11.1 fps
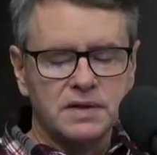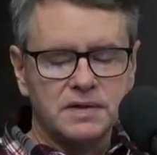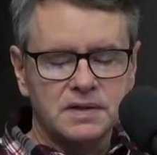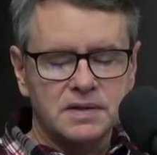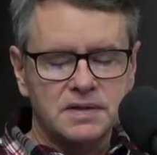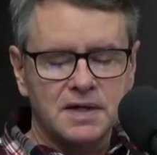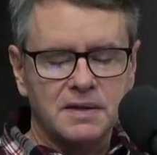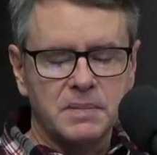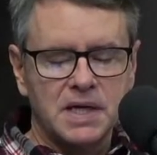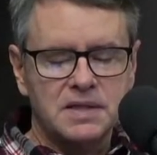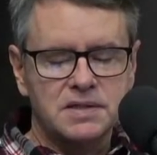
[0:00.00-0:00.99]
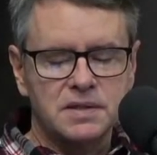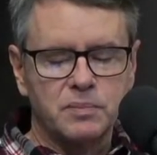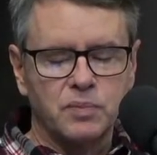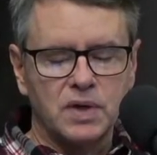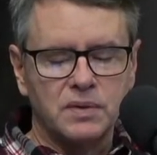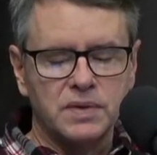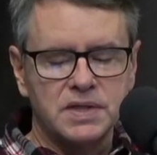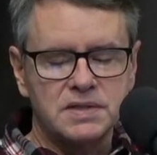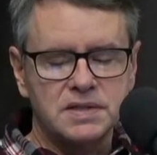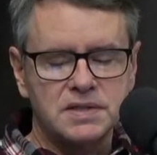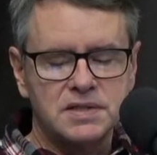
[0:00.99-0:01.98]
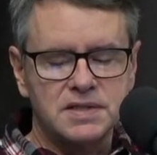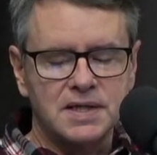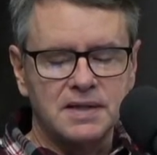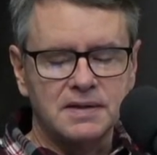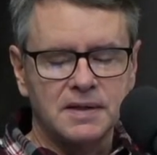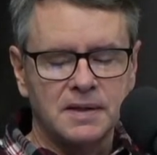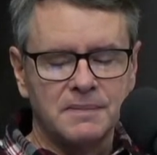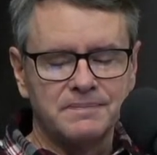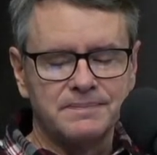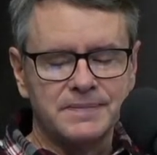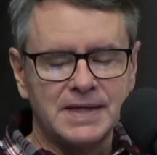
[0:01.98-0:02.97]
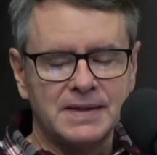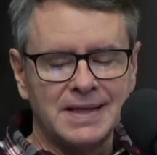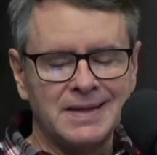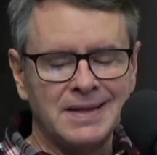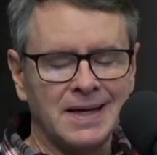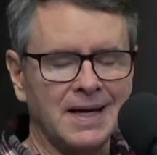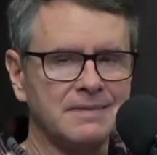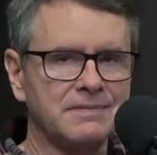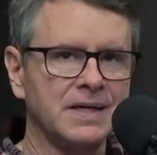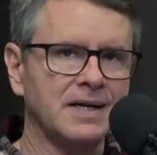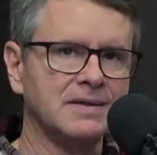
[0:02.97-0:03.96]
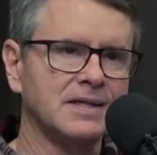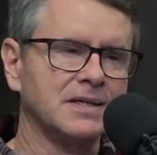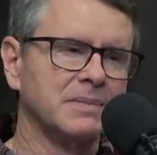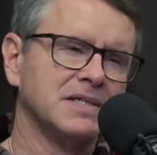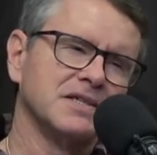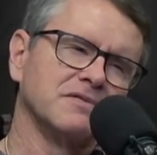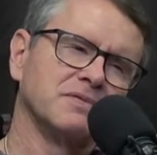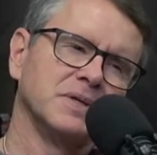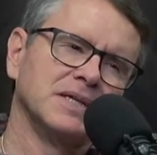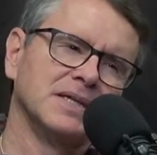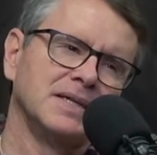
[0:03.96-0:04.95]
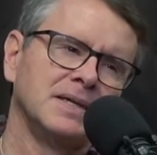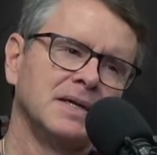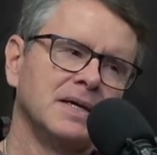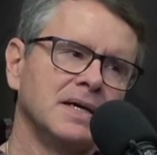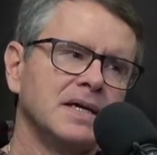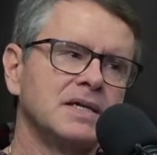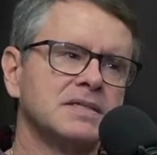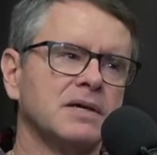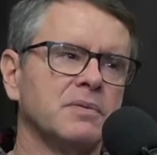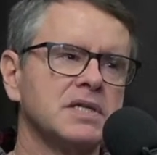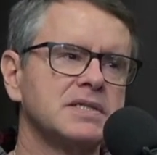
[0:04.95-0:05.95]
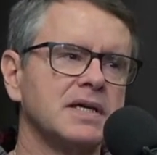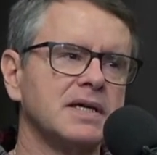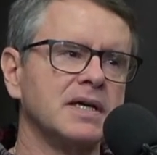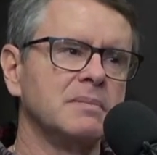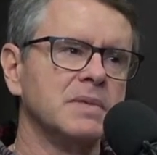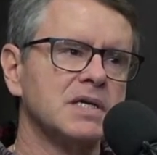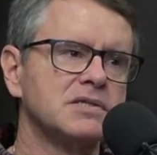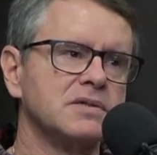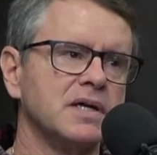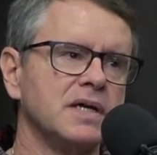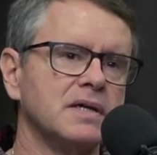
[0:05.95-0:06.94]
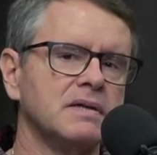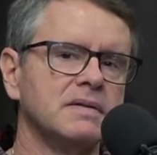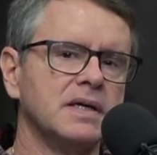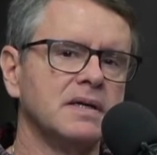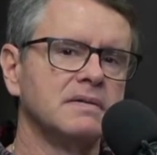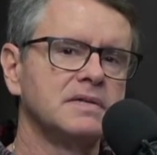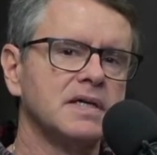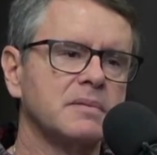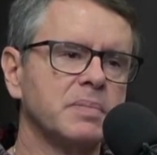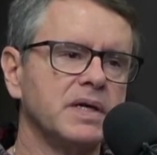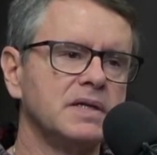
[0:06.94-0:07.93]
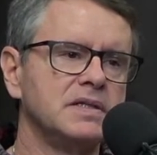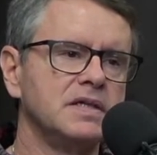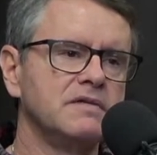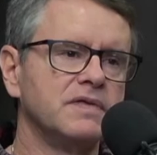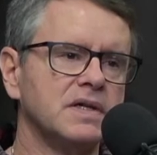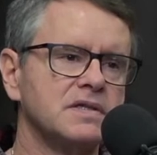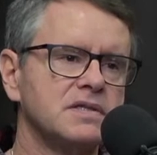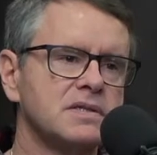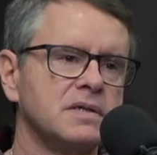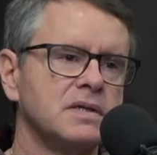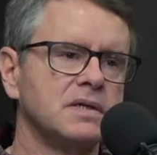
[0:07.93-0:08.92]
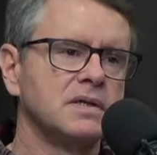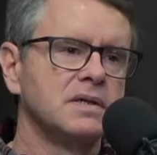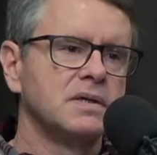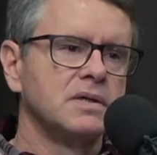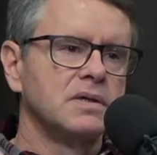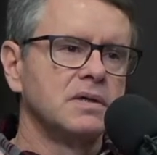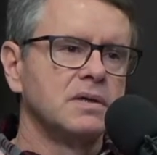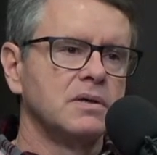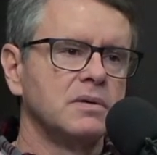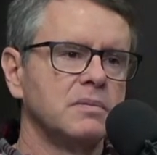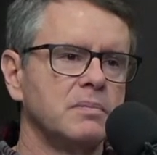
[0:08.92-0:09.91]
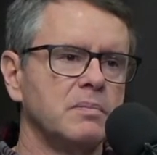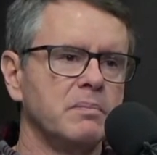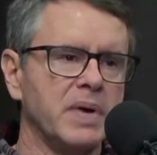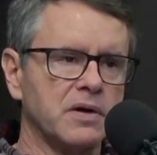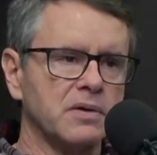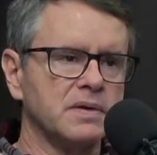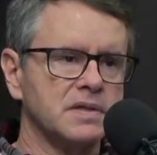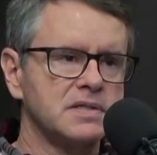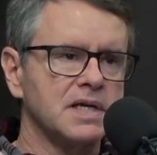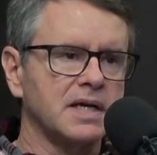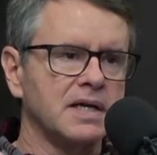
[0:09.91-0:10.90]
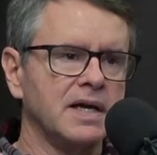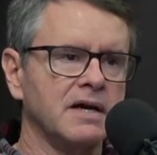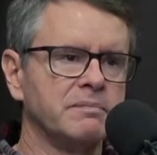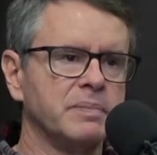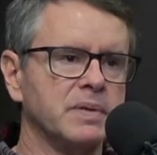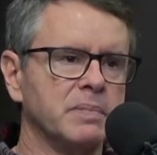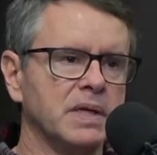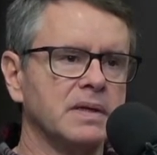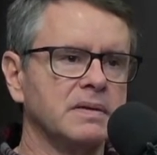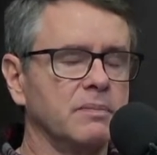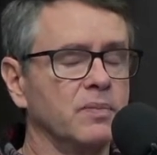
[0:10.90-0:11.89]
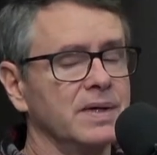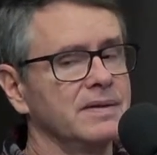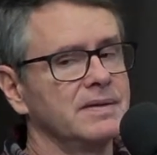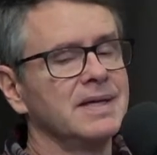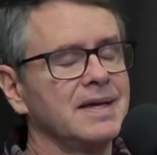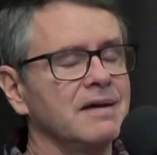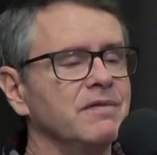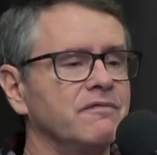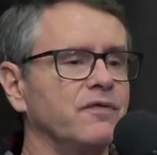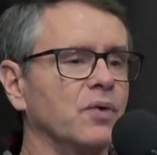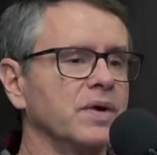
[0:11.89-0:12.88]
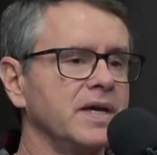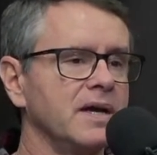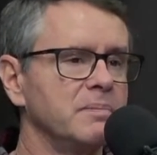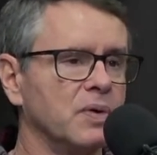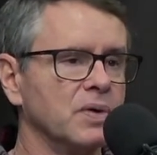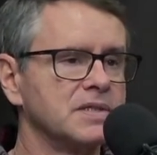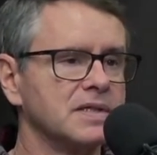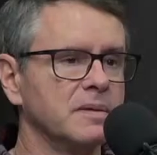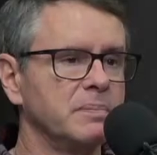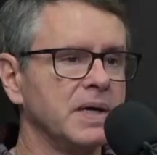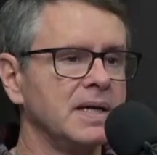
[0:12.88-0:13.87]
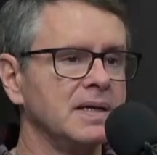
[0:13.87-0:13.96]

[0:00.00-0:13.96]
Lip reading: think that Tech matches up well with NC State. And then I think to myself, really? Because I watched that game yesterday, and Tech played defense better in the second half, but they gave up 48 points in the paint.